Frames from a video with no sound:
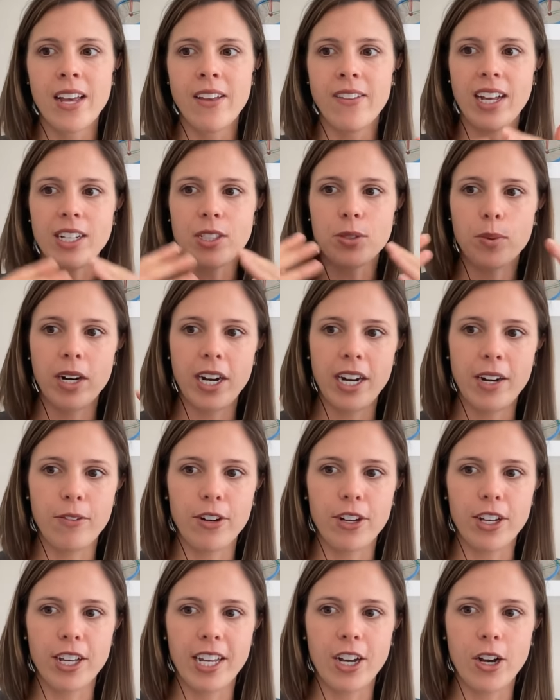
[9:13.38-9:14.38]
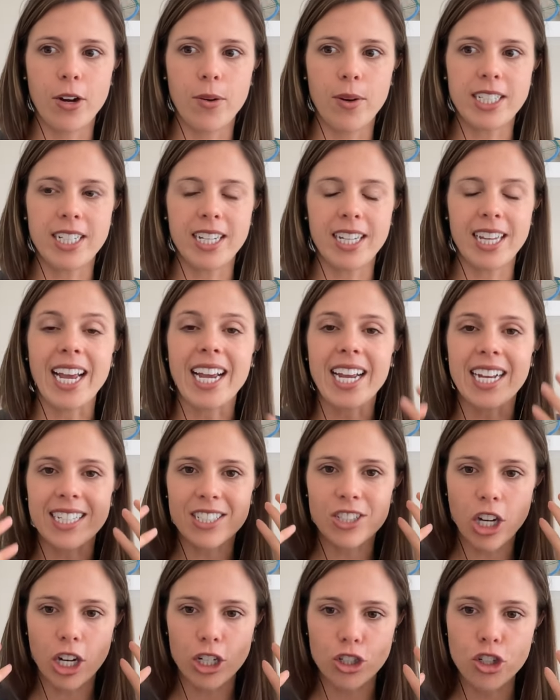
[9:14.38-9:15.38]
that's where I really go into like a,
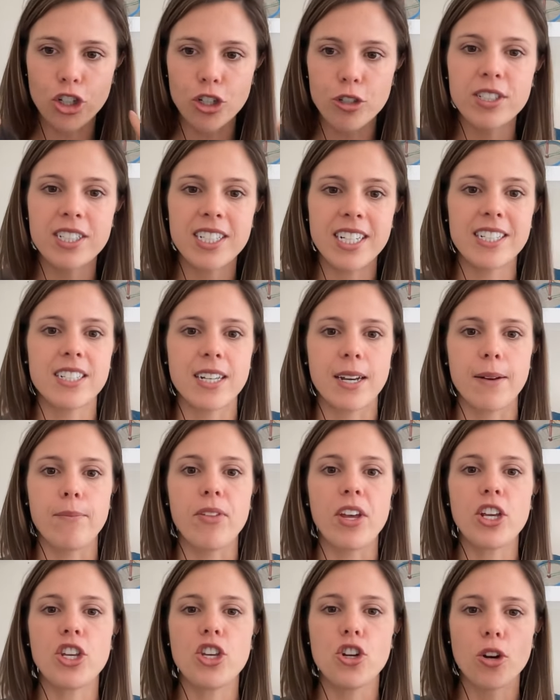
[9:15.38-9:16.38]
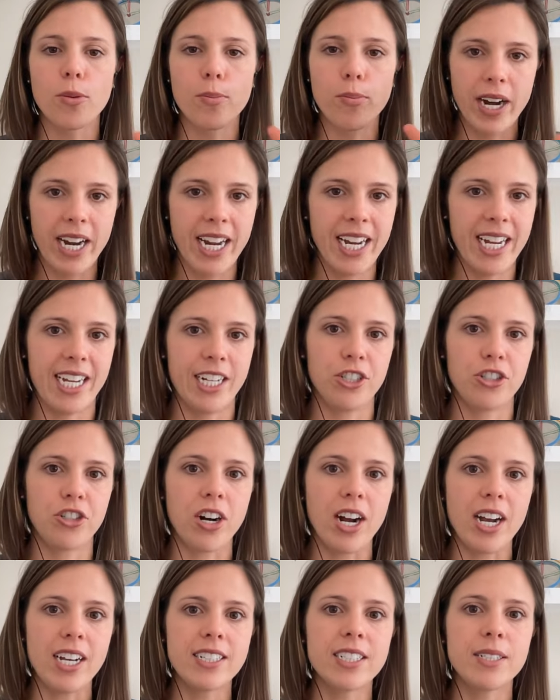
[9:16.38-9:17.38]
a true system that your brain can
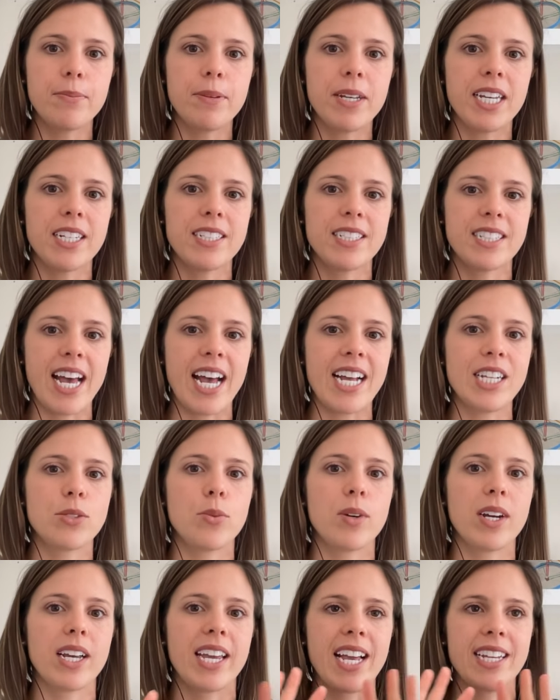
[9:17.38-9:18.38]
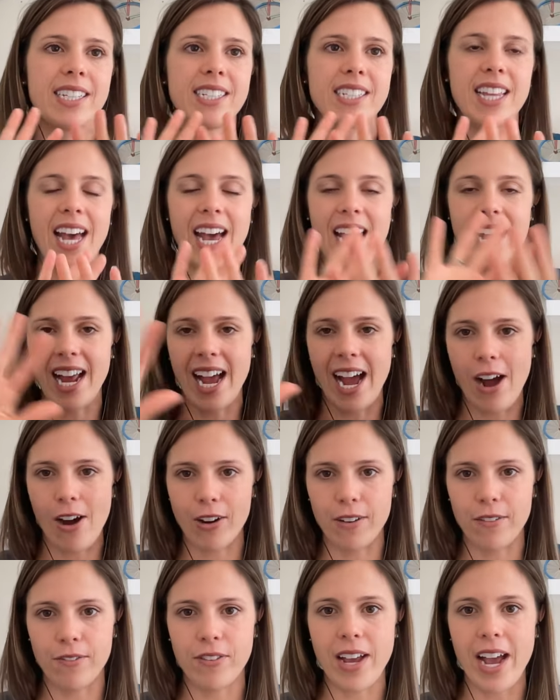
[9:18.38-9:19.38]
trust because that's what gets that out
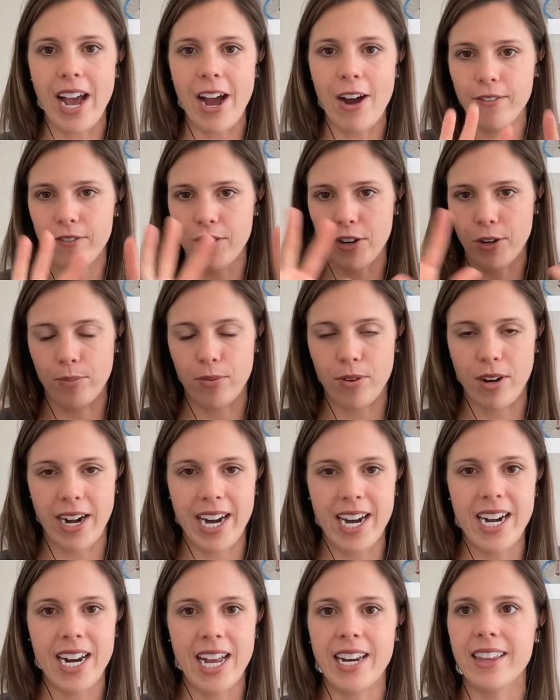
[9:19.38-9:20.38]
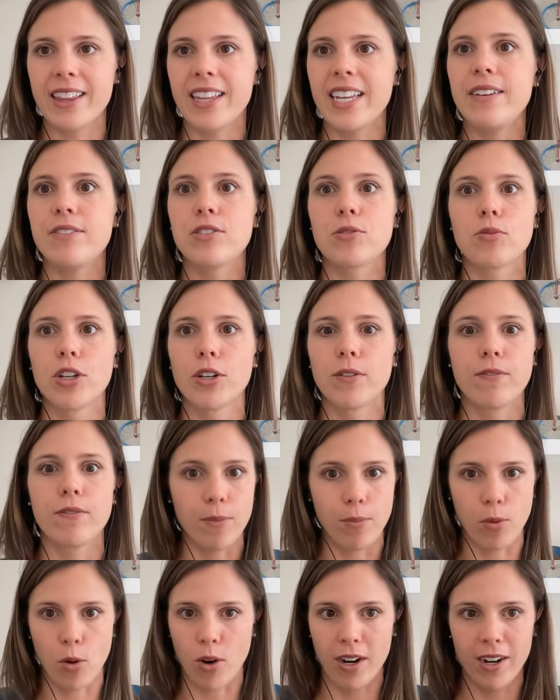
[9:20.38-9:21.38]
of out of your brain and it leaves room for
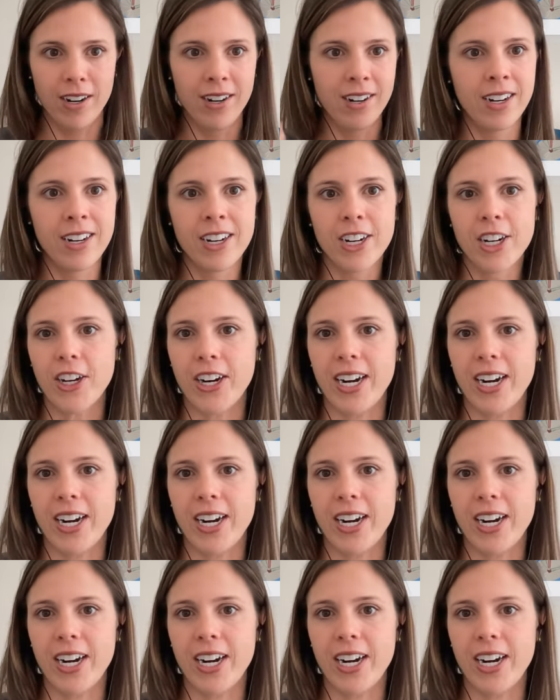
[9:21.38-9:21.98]
more good